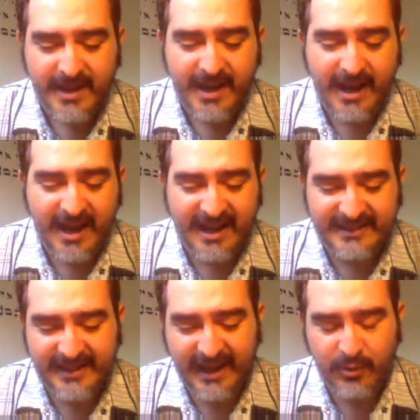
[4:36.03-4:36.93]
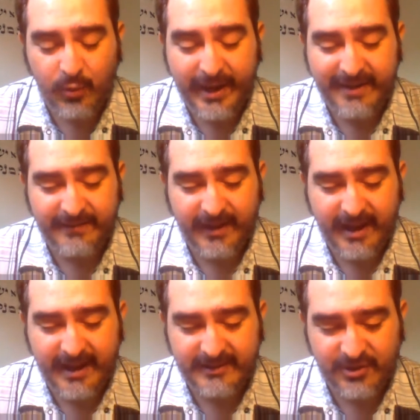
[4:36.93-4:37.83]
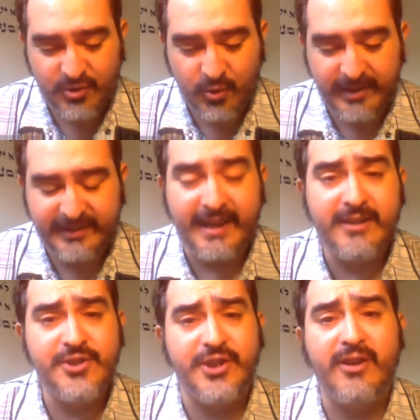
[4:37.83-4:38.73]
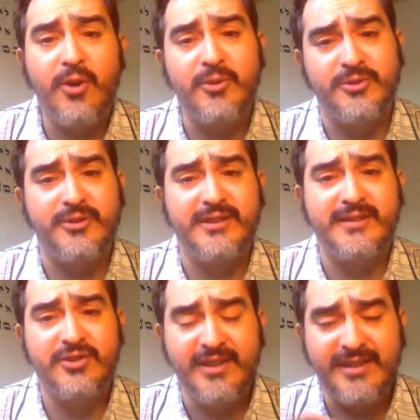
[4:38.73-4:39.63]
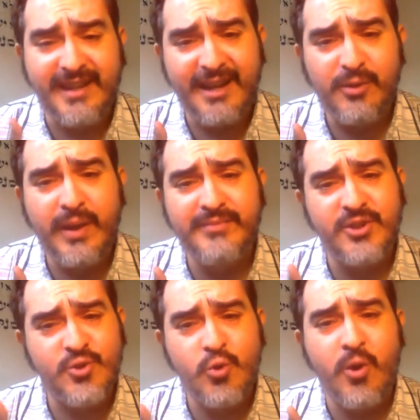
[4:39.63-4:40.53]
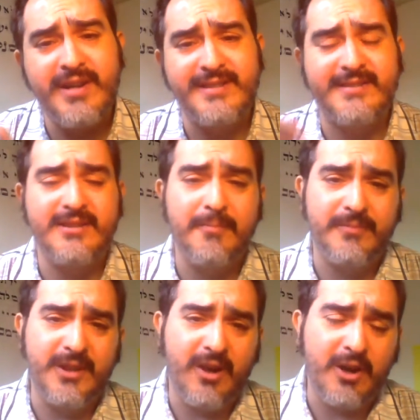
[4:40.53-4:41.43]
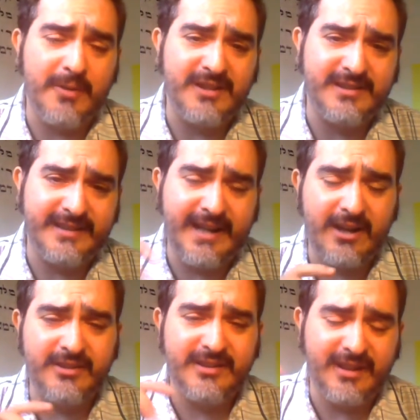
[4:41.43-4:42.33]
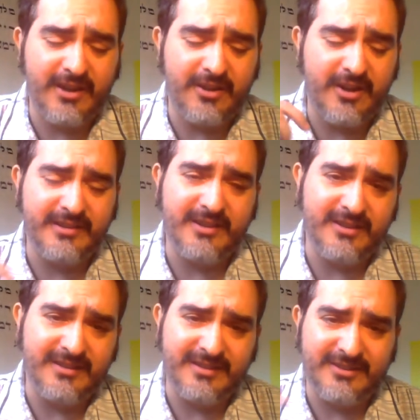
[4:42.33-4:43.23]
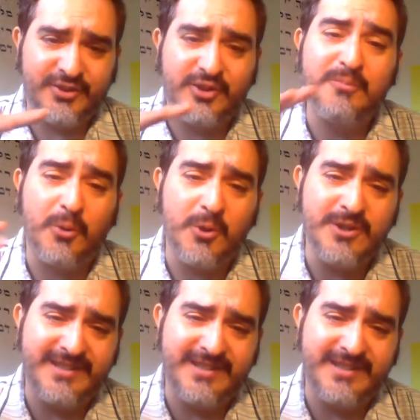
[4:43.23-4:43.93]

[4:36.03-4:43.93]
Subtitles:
Tidal wave destroyed the energy. Oh, so the tidal wave destroys the Autobots. Get on their little surfboards.